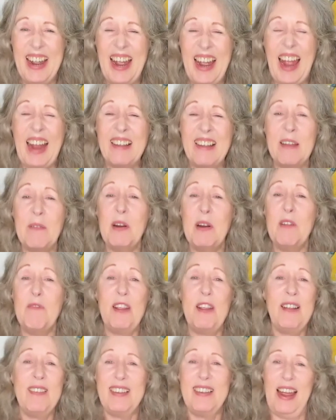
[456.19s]
And see what it
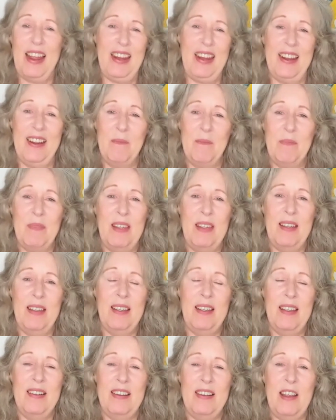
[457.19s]
feels like.
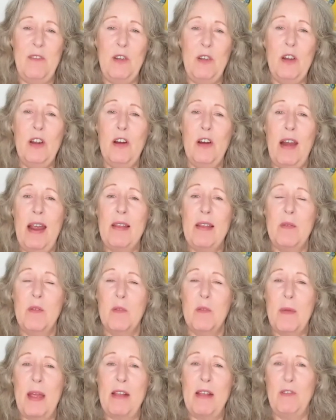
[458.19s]
See if you can create some
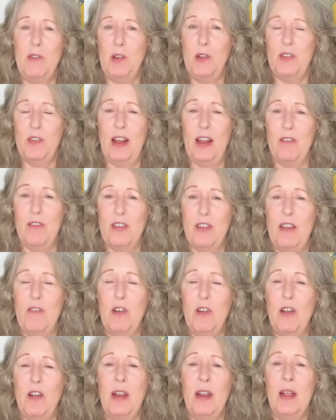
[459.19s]
space for yourself. See if
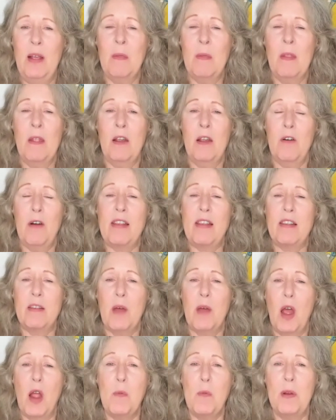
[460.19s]
you can create some
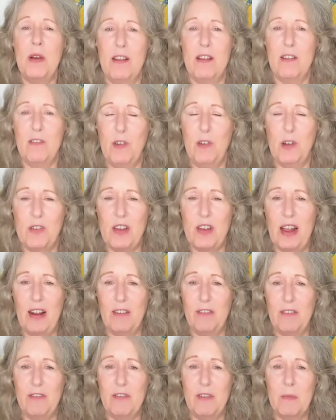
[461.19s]
openness for
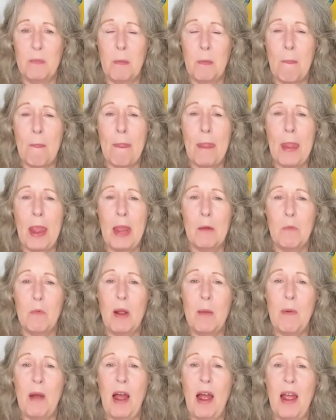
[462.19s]
yourself,
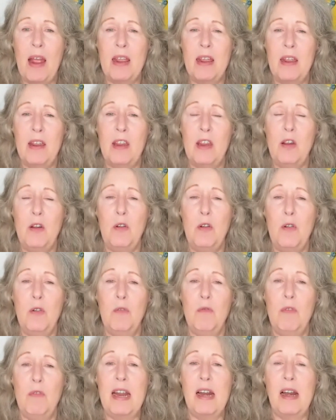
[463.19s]
whereby you
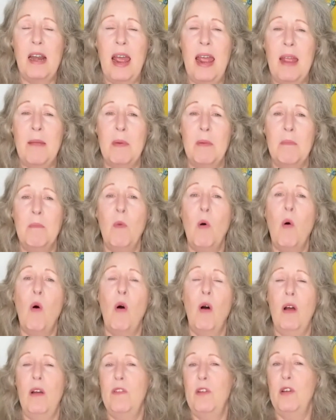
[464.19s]
reclaim
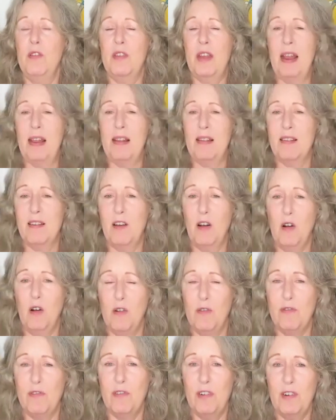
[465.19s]
more of your sense
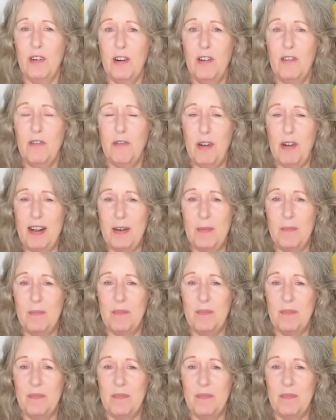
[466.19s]
of freedom.